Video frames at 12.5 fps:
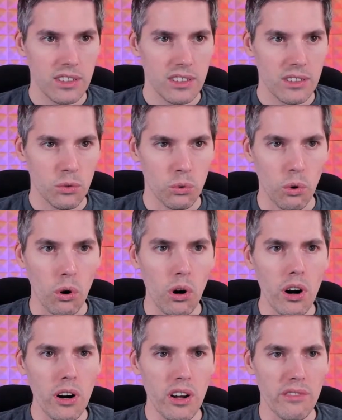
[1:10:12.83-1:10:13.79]

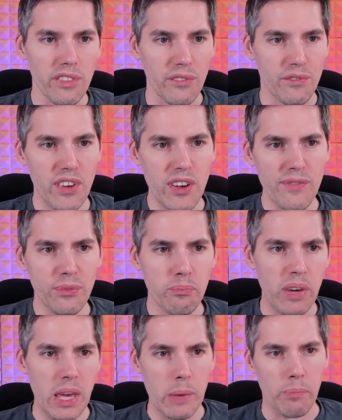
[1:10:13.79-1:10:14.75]
Roar of the Fifth
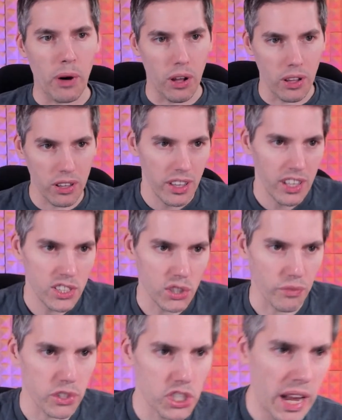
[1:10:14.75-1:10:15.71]
People. So
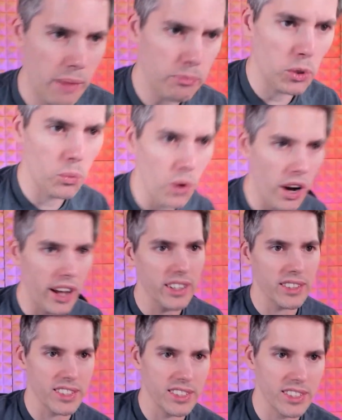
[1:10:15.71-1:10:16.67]
for chapter one,
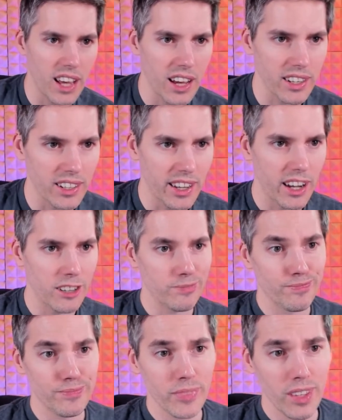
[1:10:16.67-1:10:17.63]
it's a saga now.
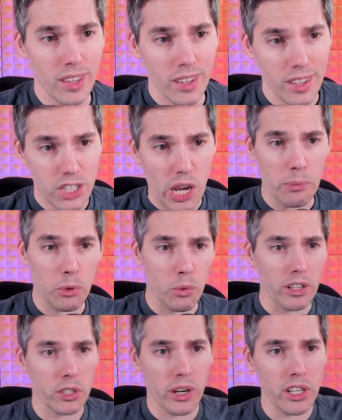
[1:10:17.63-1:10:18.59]
Chapter
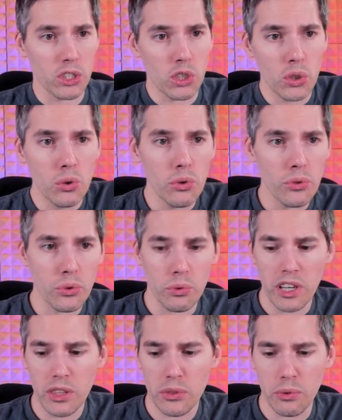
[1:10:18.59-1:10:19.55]
one, create two,
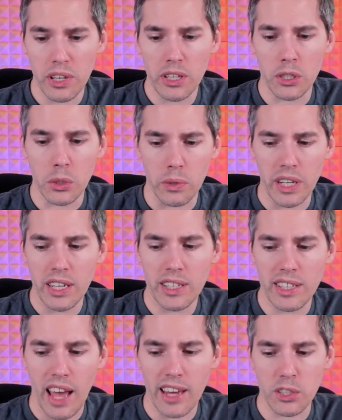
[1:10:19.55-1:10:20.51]
three, three green
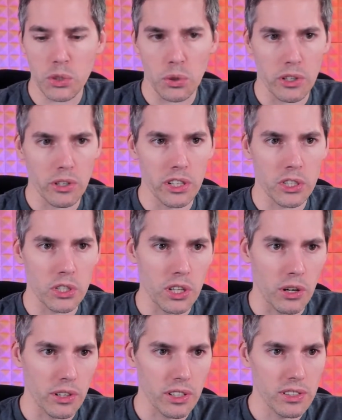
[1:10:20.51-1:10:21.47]
dinosaur creature
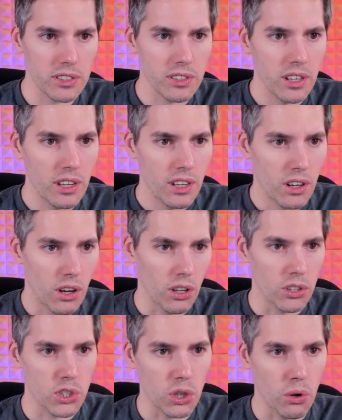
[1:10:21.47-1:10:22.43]
tokens.
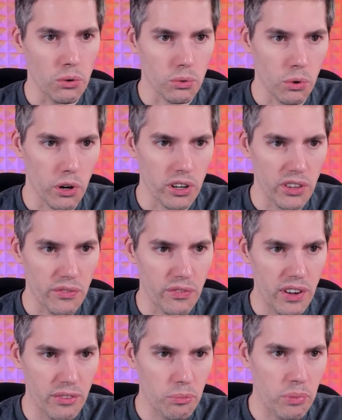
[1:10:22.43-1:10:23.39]
Also, Roar of the
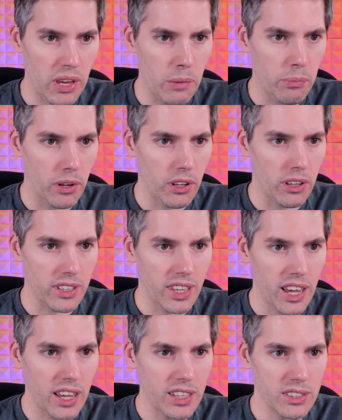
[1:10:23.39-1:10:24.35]
Fifth People
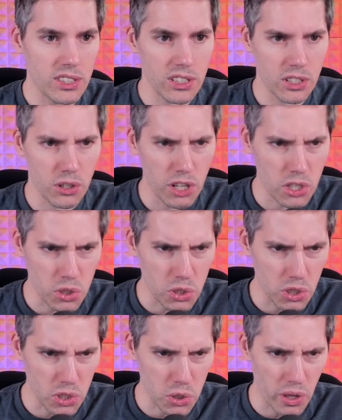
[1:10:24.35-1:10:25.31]
gains creatures you
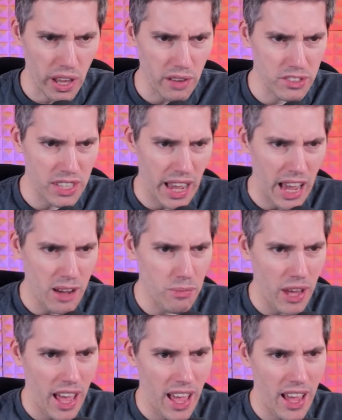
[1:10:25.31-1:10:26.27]
control have tap,
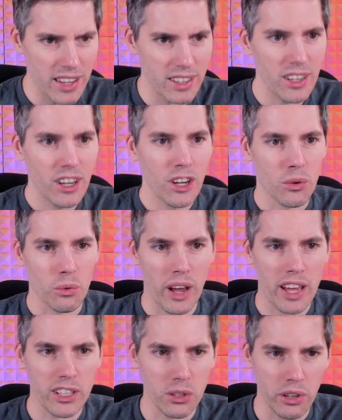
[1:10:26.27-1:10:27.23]
add
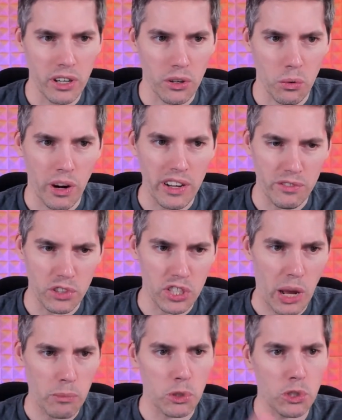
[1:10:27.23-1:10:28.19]
red, green, or white for
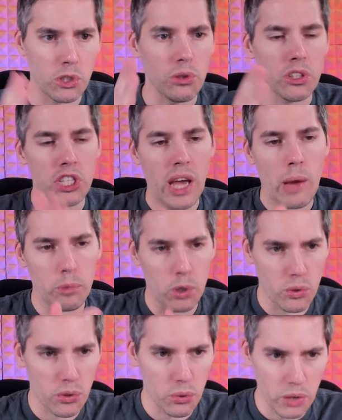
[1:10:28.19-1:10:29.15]
chapter two. Chapter
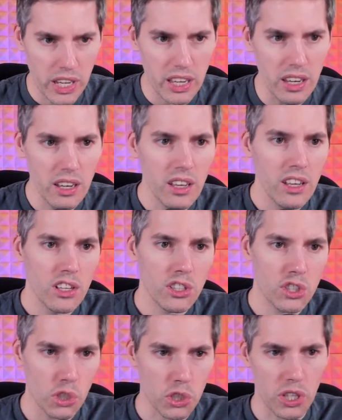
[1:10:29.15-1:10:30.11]
three,
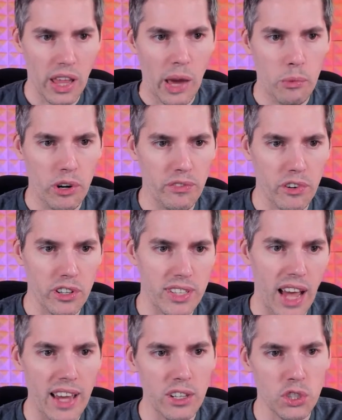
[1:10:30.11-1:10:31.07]
search your library for a
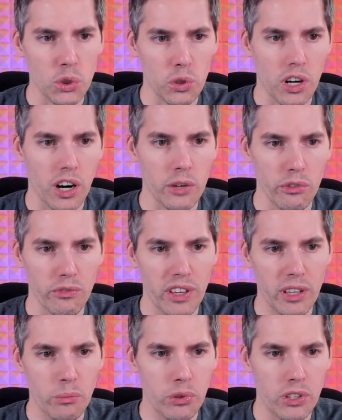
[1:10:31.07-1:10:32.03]
dinosaur card, reveal
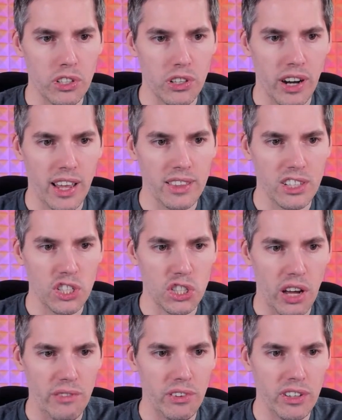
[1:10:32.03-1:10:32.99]
it, put it into your hand, then shuffle.